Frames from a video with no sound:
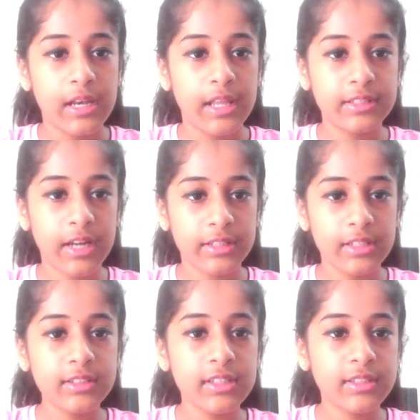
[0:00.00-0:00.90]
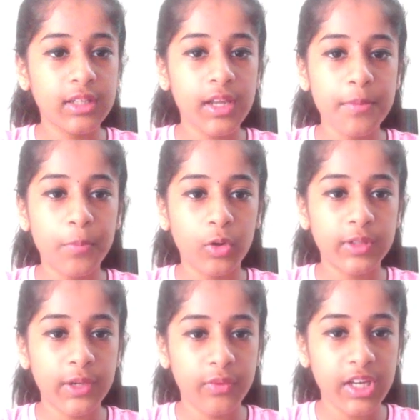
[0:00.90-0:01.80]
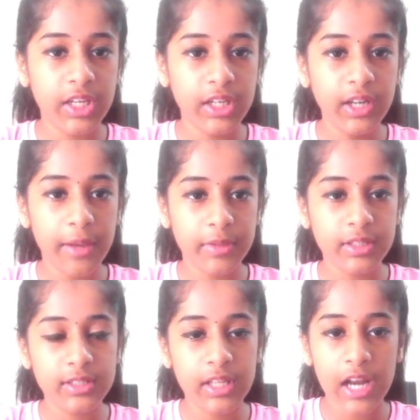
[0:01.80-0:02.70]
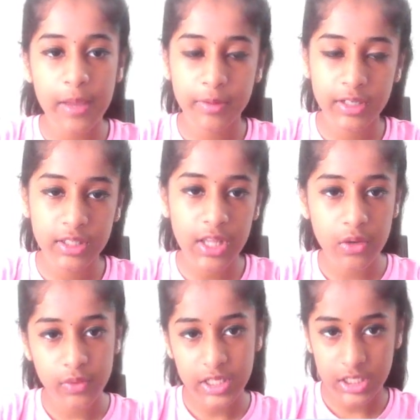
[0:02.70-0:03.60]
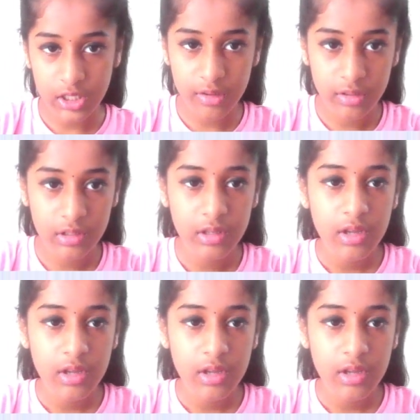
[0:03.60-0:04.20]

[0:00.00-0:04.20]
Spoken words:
Let's run this. This is the import that we need. This is the library that we need.